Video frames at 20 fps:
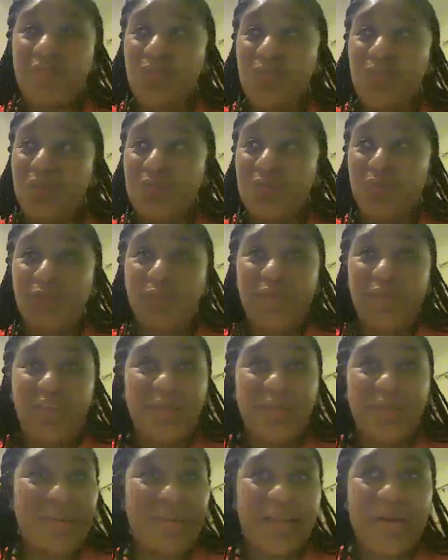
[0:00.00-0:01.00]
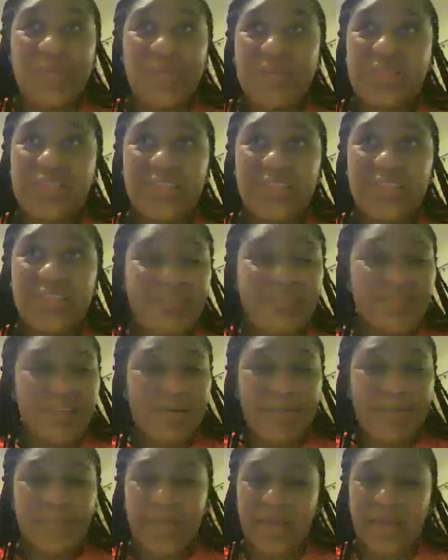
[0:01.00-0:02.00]
the week when I was leaving, I'm
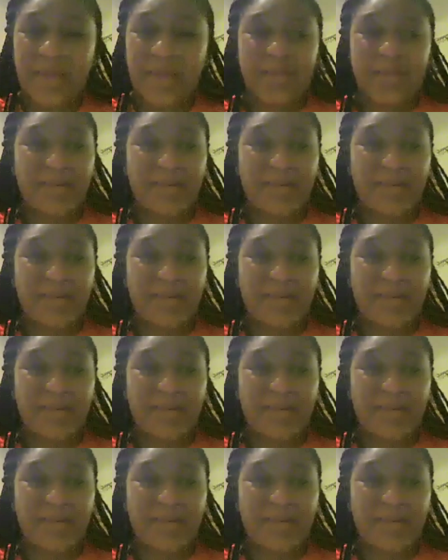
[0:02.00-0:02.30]
like,